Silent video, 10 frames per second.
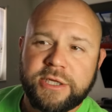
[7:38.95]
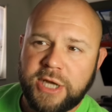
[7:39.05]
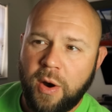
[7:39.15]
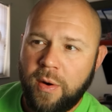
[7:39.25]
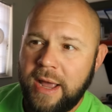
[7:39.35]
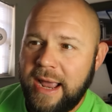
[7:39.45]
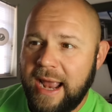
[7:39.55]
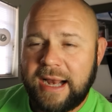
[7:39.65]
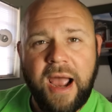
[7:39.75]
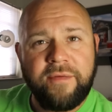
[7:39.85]
So
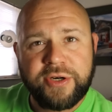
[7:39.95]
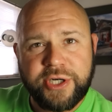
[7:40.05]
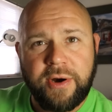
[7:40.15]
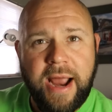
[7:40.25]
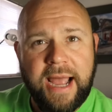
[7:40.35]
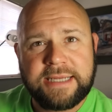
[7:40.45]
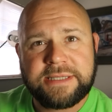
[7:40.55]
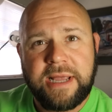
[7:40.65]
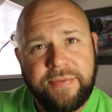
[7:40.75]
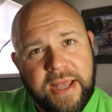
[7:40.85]
it covers your
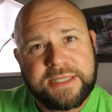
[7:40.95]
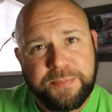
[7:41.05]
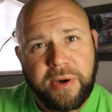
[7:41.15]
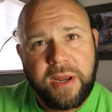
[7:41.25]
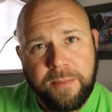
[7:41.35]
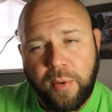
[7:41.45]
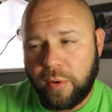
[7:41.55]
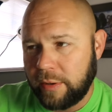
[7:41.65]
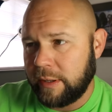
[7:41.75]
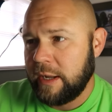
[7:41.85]
ass, and that's pretty
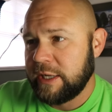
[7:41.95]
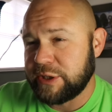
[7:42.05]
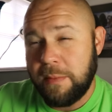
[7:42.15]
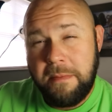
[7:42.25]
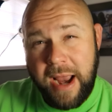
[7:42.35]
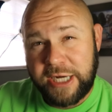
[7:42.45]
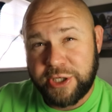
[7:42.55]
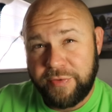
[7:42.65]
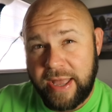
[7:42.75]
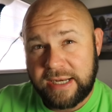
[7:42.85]
important. So make
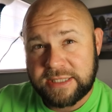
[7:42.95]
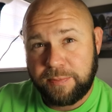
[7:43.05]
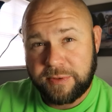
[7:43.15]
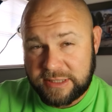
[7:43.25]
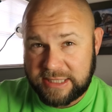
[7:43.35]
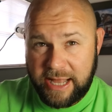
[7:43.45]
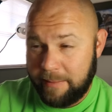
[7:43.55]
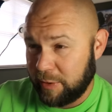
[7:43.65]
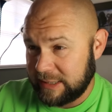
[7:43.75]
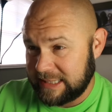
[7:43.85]
sure that
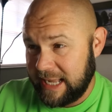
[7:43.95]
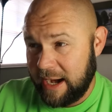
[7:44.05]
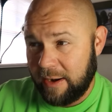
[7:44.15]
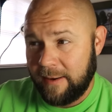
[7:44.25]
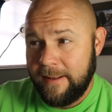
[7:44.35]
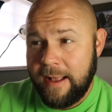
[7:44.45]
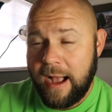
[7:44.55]
disclaimer is there.